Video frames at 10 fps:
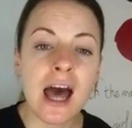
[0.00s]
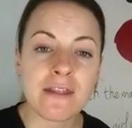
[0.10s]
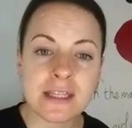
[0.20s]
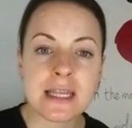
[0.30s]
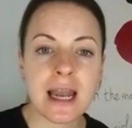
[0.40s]

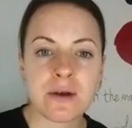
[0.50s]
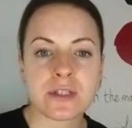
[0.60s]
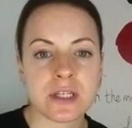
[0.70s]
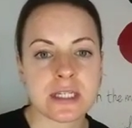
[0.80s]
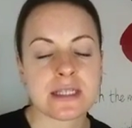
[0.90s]
and this
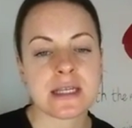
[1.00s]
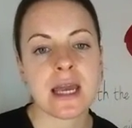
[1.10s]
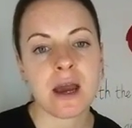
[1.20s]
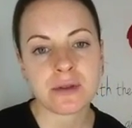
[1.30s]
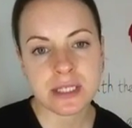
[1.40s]
allows us to see
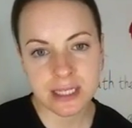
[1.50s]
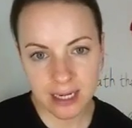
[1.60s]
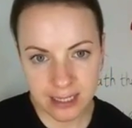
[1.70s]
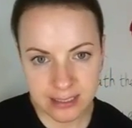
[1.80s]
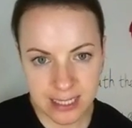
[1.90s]
how the
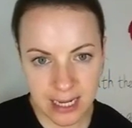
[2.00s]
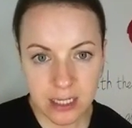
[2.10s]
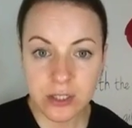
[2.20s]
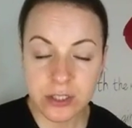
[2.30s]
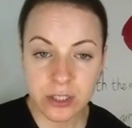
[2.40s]
skin has
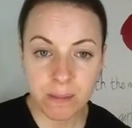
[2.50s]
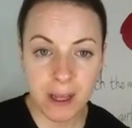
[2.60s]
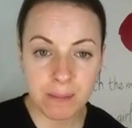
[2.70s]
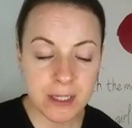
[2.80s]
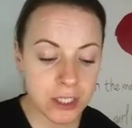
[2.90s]
taken to the
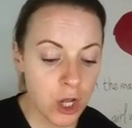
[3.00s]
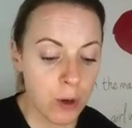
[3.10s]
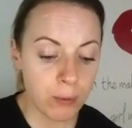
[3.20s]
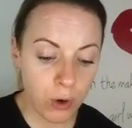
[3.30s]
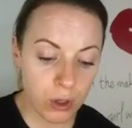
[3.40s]
pigment,
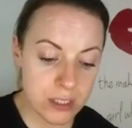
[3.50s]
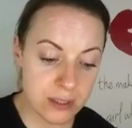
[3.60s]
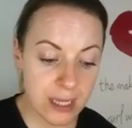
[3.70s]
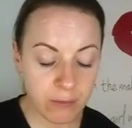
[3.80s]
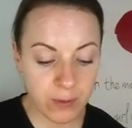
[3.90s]
but
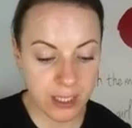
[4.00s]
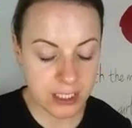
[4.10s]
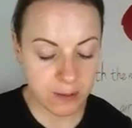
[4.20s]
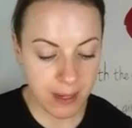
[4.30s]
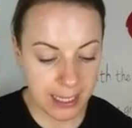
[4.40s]
also that if we
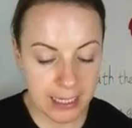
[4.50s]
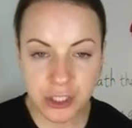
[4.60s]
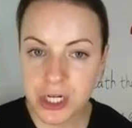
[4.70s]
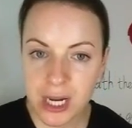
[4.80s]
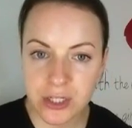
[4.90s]
need to make any
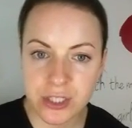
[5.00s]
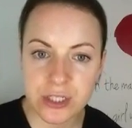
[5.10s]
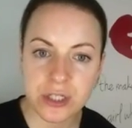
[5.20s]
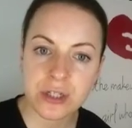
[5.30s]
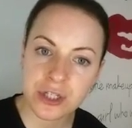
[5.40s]
changes
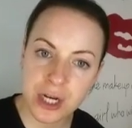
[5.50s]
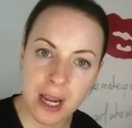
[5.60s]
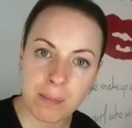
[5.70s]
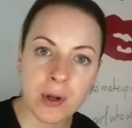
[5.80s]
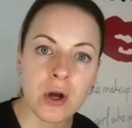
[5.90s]
to the
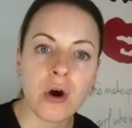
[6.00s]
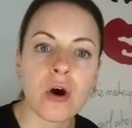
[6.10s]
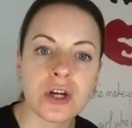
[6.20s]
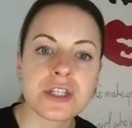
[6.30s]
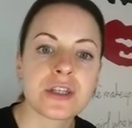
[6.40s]
shape
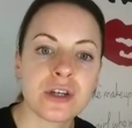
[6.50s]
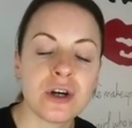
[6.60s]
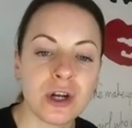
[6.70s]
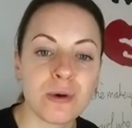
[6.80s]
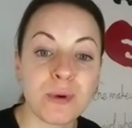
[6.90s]
or to the
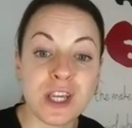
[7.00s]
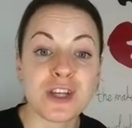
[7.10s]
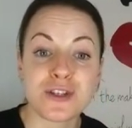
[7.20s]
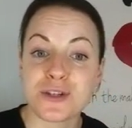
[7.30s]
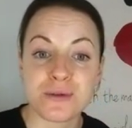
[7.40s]
colour, we
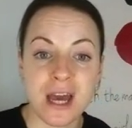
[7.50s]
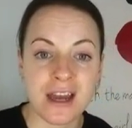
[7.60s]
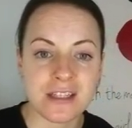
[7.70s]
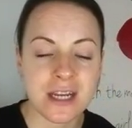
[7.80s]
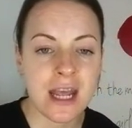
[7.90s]
can do that